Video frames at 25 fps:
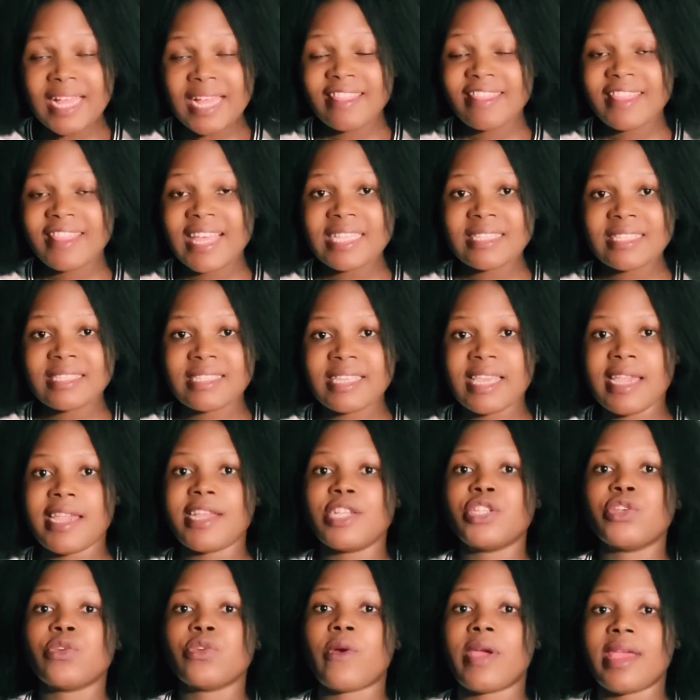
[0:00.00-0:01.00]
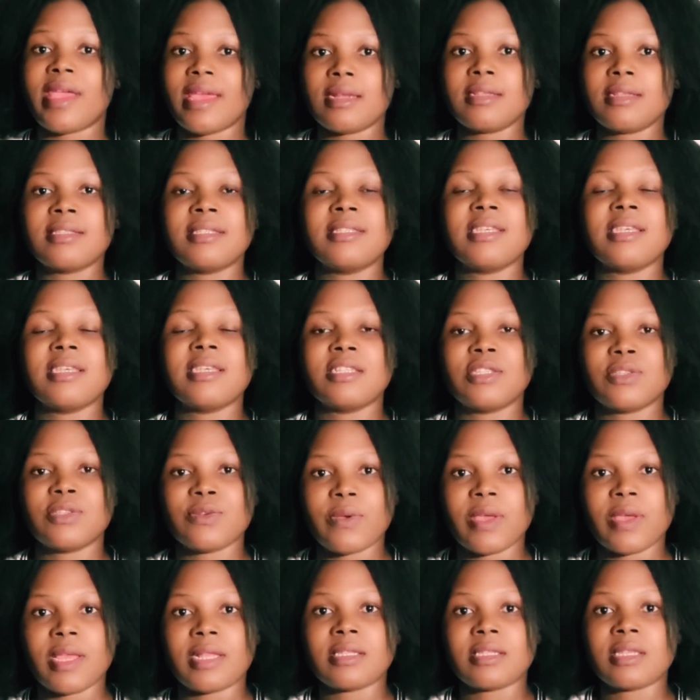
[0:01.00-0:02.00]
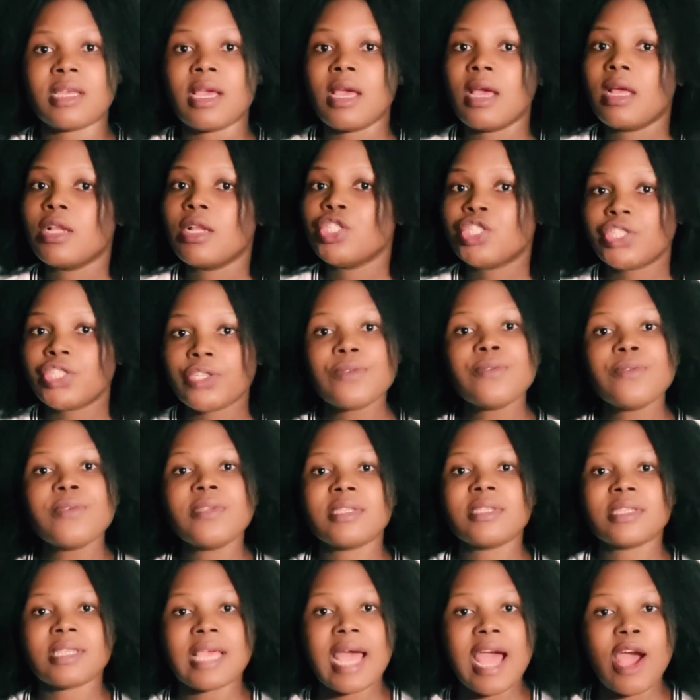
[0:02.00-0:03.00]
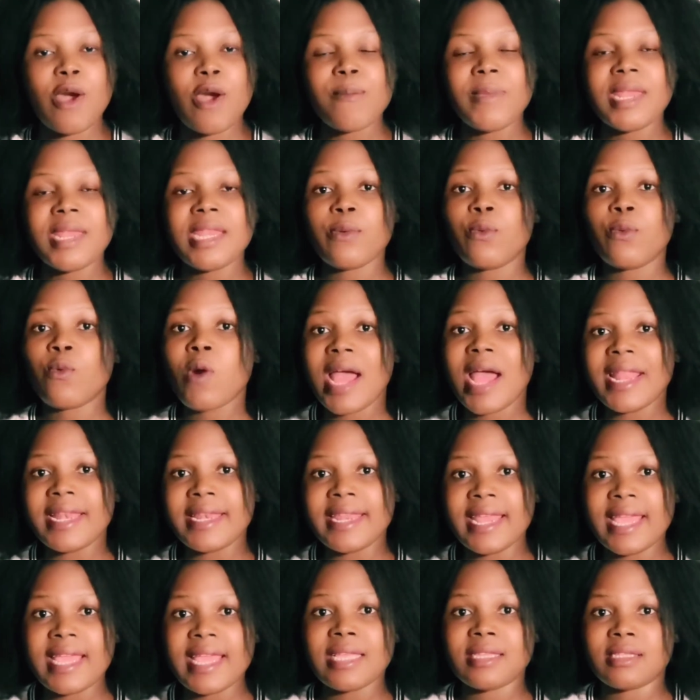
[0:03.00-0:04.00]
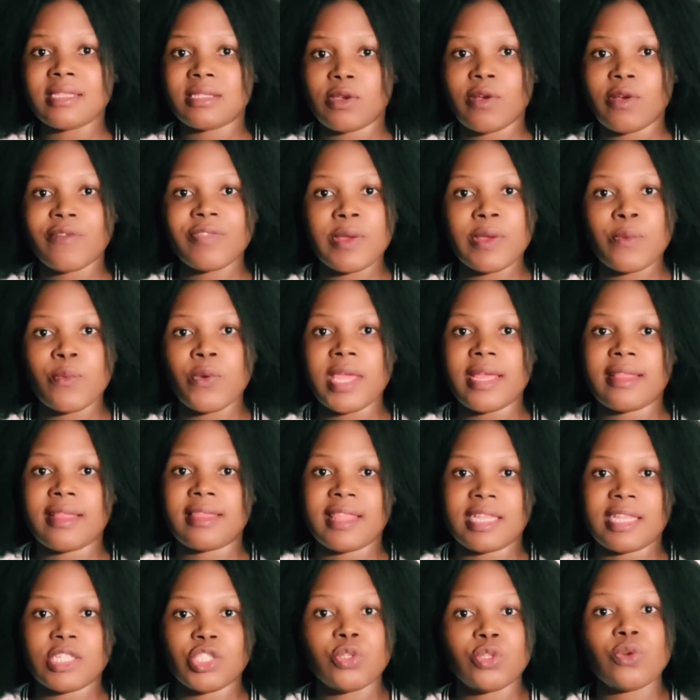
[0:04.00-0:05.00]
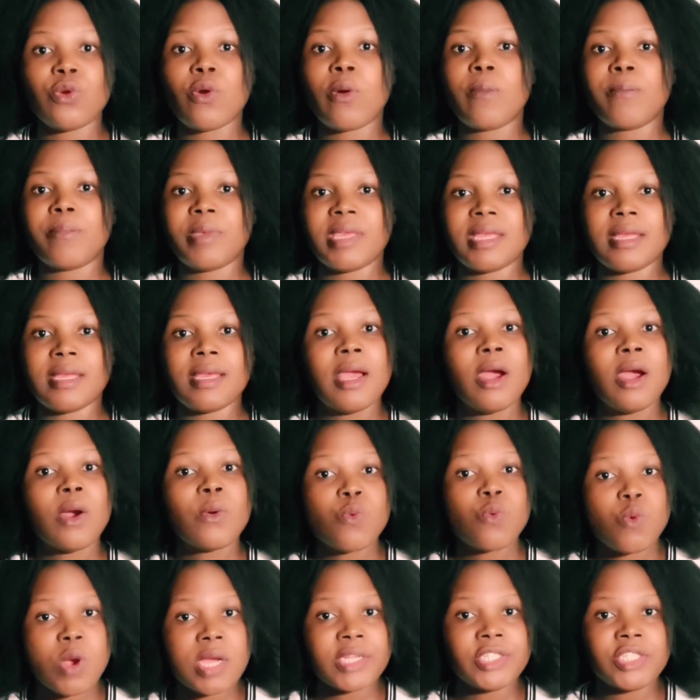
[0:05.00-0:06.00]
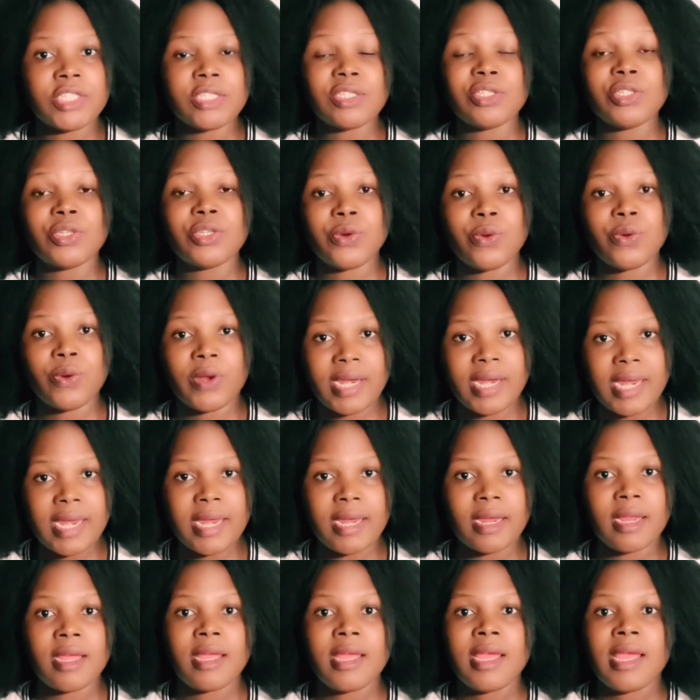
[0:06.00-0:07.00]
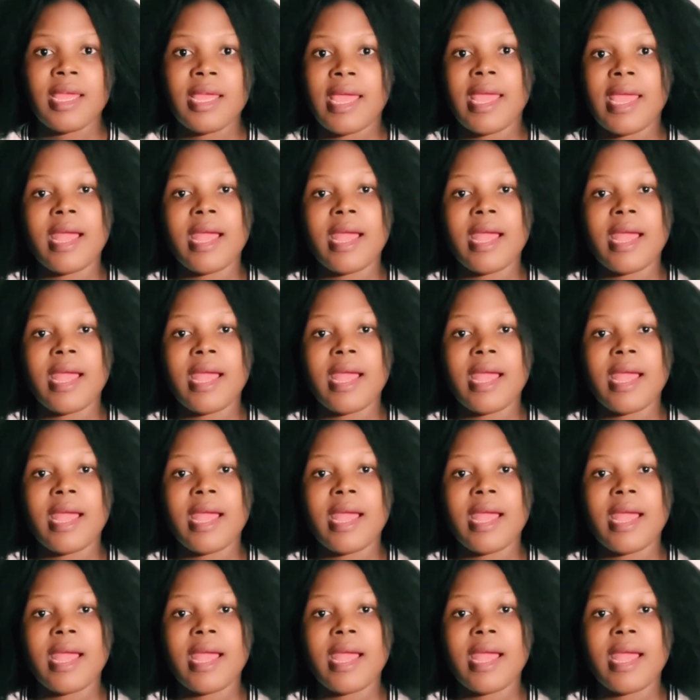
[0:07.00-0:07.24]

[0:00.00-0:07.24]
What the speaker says: Make that schedule and stick to it. Choose what days of the week that you're gonna be washing your hair.